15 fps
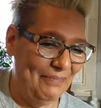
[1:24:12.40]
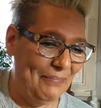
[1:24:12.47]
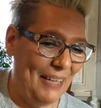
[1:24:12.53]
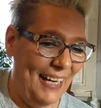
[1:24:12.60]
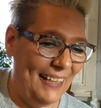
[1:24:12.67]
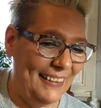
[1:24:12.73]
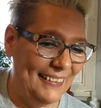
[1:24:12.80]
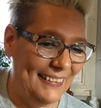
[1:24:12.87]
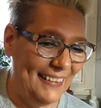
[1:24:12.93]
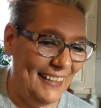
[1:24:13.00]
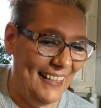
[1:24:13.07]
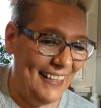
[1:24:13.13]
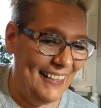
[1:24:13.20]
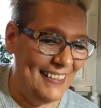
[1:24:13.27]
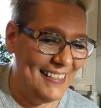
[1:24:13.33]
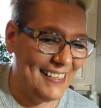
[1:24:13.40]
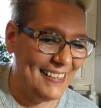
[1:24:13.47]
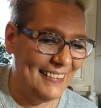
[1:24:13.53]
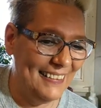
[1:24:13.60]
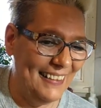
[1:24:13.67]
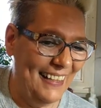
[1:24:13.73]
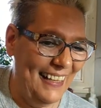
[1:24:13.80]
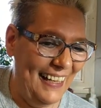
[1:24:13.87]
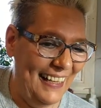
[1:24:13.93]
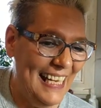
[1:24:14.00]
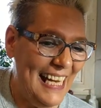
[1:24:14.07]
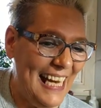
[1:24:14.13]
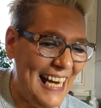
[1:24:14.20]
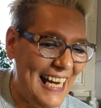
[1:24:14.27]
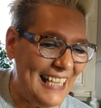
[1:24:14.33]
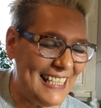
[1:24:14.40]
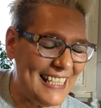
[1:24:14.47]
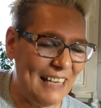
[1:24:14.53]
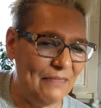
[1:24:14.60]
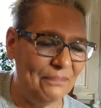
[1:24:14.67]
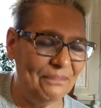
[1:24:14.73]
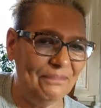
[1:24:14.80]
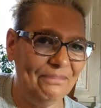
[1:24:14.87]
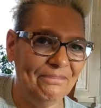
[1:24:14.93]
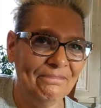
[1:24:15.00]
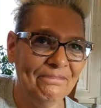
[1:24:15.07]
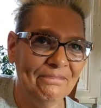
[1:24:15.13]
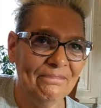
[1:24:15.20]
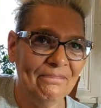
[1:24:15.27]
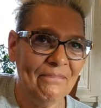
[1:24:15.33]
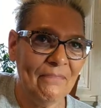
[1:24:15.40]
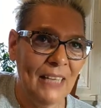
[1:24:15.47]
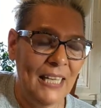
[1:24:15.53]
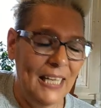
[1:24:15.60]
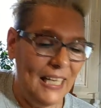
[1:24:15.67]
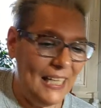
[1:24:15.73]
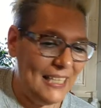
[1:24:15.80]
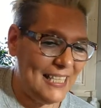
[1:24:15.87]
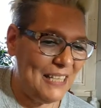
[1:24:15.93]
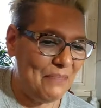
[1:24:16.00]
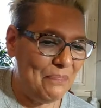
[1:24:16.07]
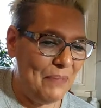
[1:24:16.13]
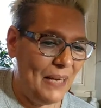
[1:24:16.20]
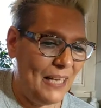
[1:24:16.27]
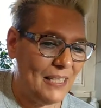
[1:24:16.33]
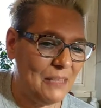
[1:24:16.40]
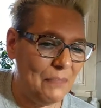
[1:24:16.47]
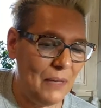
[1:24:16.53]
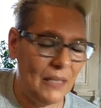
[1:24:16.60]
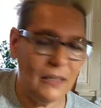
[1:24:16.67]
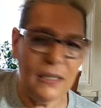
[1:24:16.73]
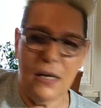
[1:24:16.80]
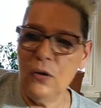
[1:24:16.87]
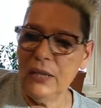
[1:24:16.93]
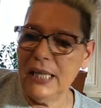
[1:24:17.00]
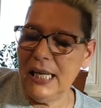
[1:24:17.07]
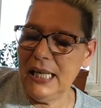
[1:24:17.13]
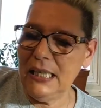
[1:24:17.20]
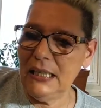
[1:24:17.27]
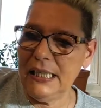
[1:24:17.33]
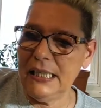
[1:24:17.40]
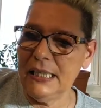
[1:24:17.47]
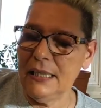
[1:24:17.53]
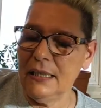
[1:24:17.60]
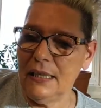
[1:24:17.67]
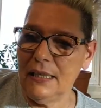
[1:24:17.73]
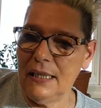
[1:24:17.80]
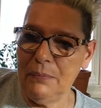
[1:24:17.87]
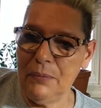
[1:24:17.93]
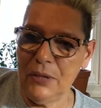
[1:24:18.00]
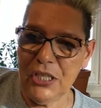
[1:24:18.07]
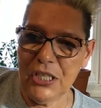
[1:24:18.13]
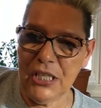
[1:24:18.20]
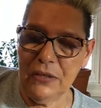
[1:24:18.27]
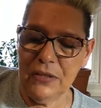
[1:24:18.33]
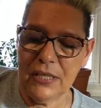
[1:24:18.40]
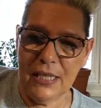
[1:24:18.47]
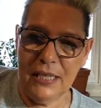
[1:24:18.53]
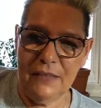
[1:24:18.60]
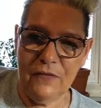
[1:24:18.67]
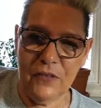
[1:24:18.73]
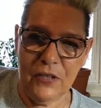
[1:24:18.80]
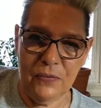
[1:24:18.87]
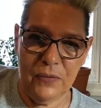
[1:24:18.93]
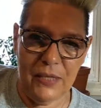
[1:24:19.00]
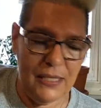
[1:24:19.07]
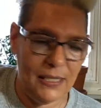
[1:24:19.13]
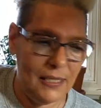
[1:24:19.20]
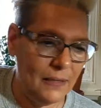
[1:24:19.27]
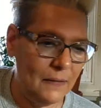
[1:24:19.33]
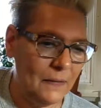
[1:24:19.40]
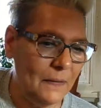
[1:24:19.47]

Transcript: My gosh. It's the, it's the best. Okay, Lena, I put you outside for a reason.